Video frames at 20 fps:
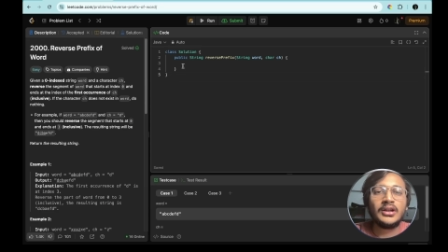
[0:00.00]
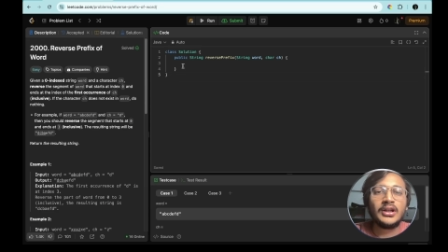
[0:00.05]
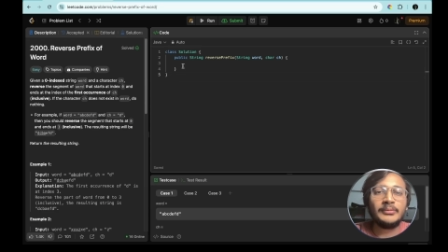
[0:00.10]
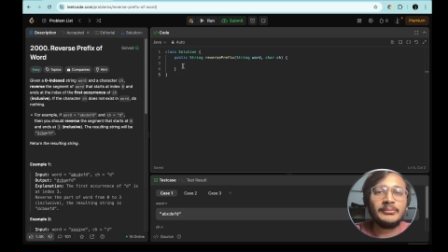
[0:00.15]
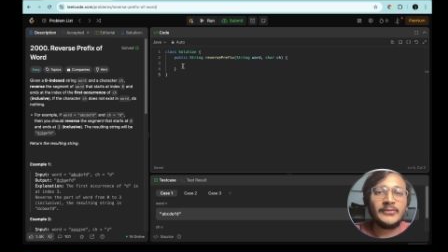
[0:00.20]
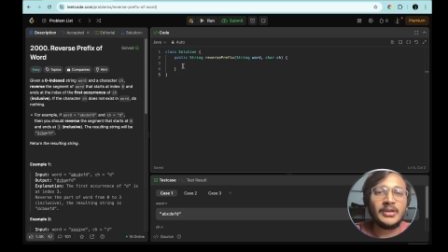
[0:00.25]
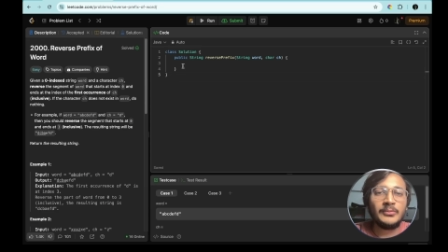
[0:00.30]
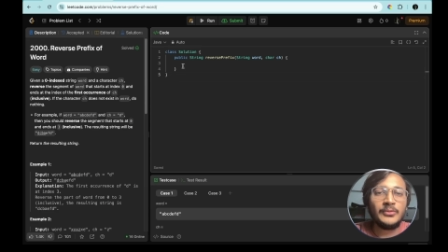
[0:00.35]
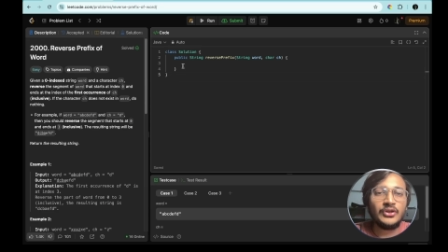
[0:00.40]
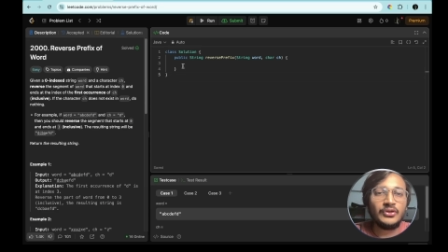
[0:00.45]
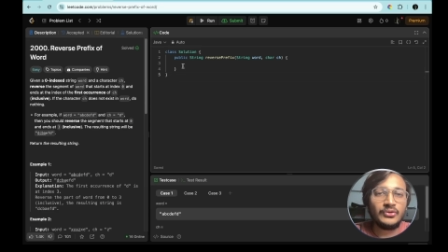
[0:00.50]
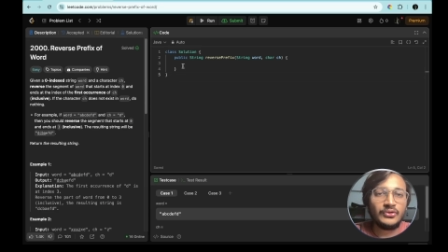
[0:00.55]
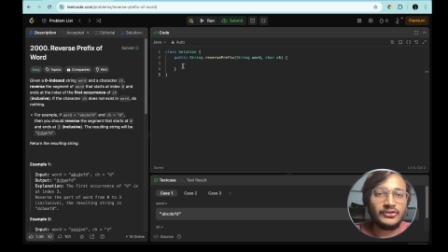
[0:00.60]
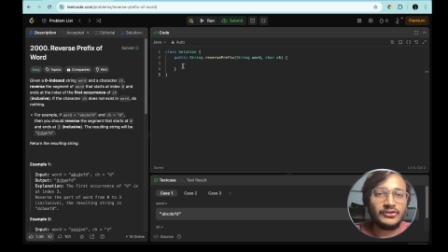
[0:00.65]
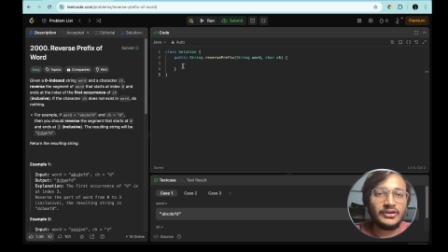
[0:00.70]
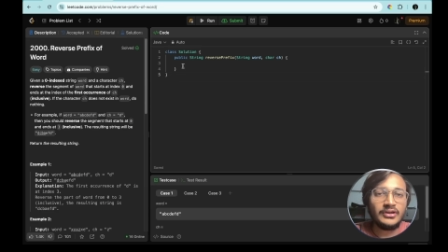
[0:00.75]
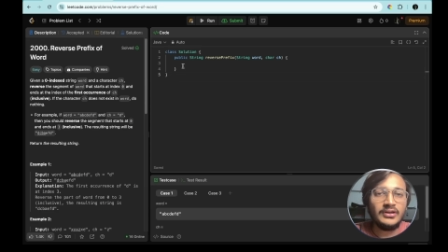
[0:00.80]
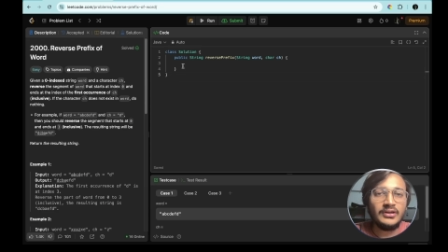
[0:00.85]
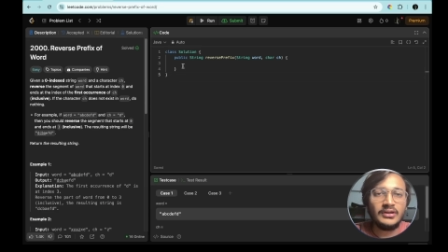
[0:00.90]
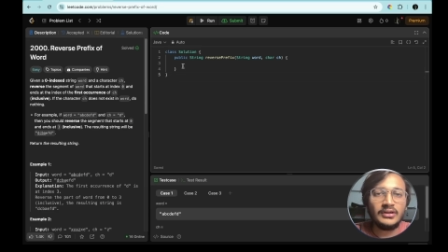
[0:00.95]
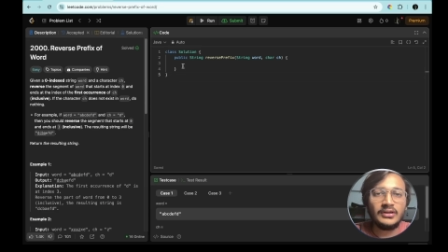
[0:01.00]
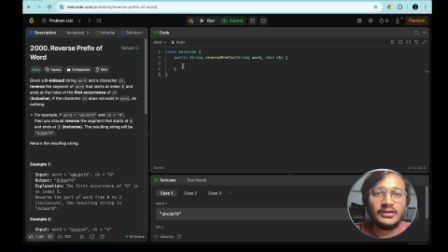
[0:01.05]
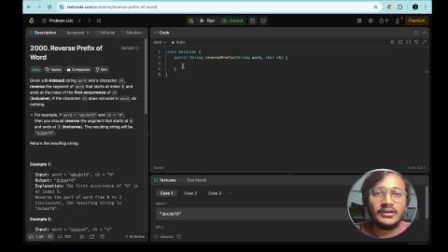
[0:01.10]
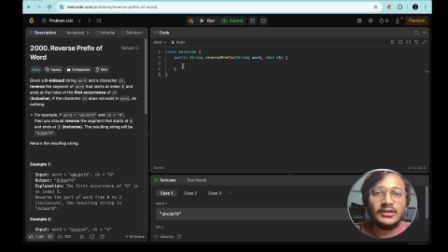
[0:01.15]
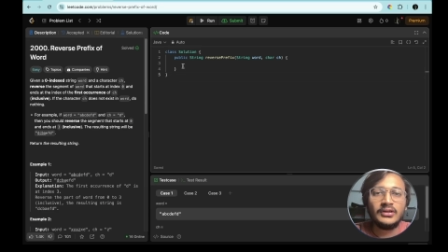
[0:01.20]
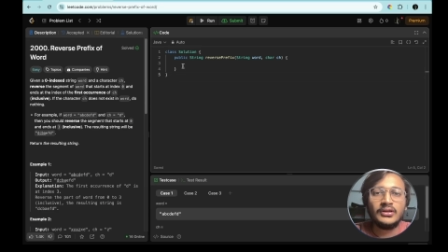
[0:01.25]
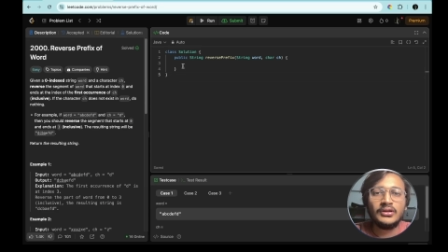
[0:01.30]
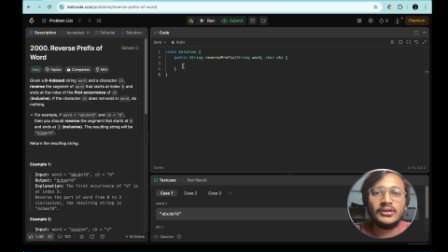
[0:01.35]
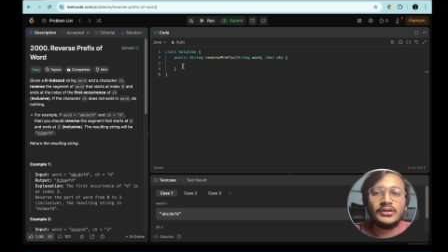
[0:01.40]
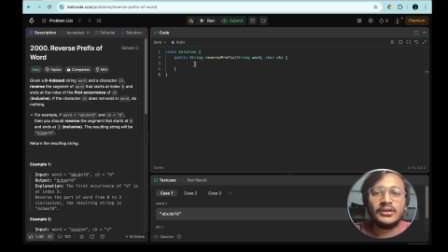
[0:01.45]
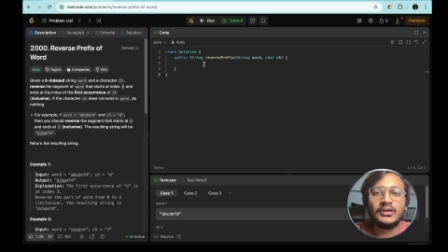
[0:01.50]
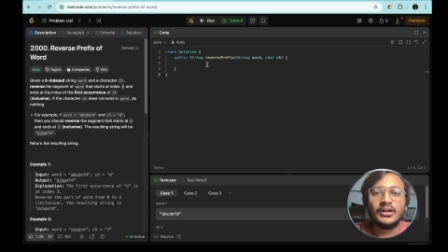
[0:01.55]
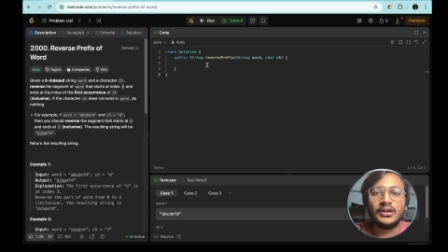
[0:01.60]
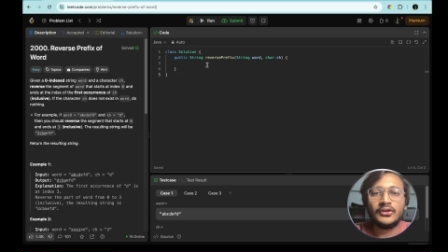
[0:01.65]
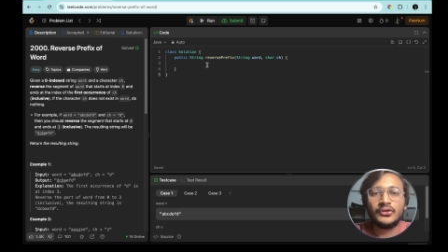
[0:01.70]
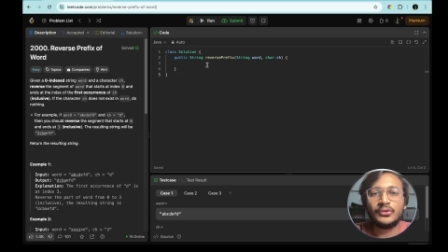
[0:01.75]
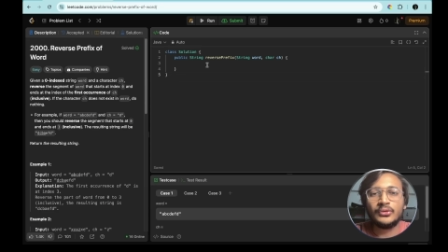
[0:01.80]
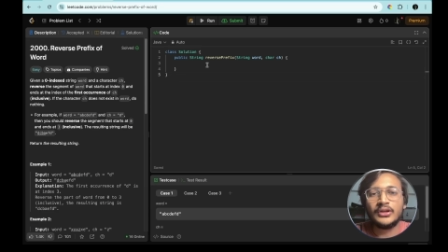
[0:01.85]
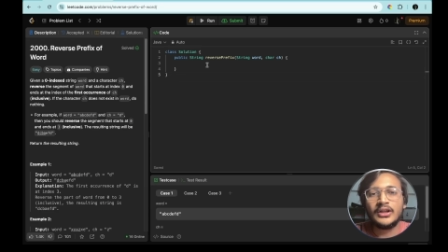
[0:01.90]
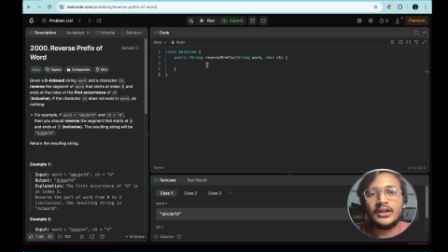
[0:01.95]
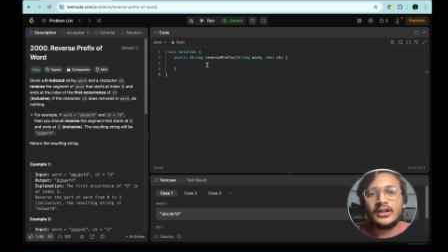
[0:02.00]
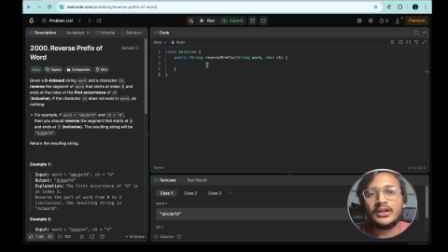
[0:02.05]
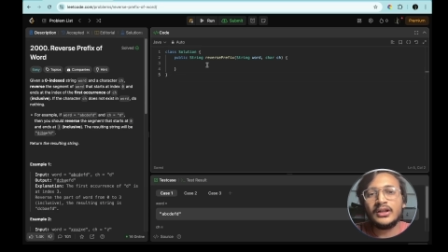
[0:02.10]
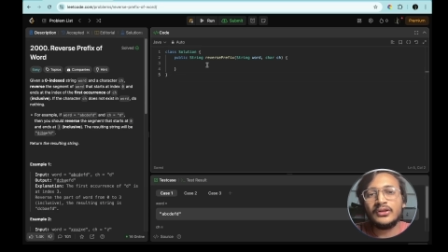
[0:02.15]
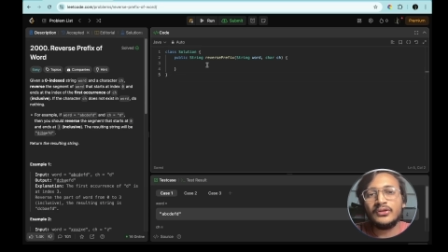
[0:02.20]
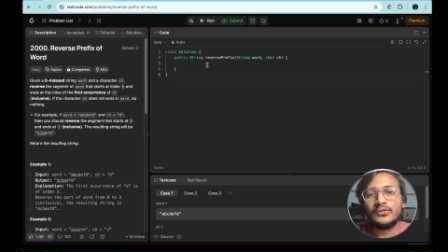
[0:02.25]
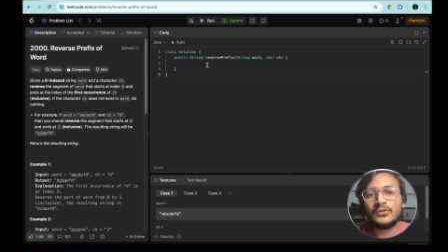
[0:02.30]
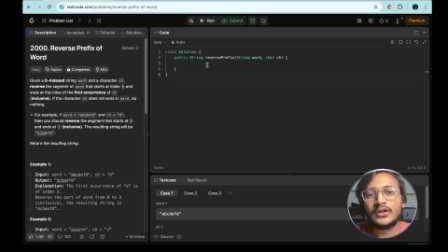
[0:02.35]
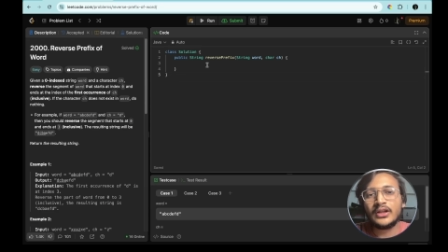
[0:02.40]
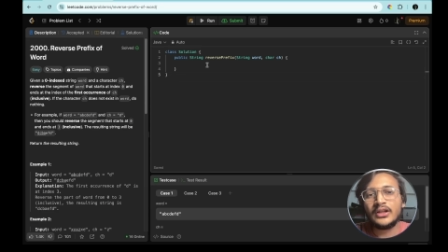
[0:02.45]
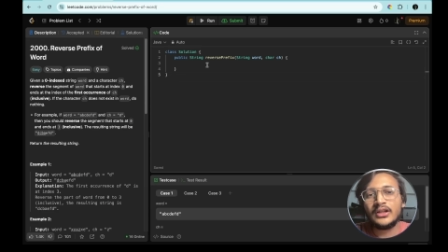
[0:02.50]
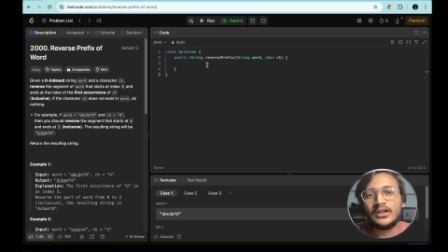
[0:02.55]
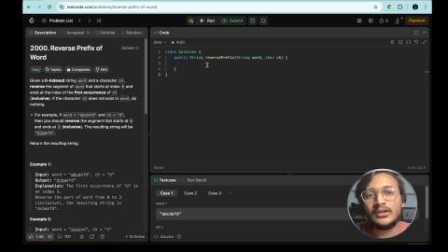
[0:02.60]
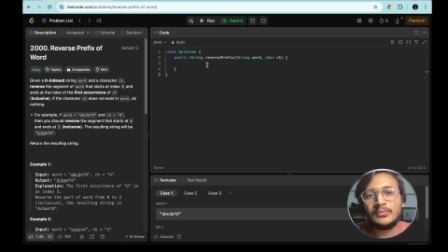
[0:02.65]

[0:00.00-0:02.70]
upcoming questions, so that uh, you can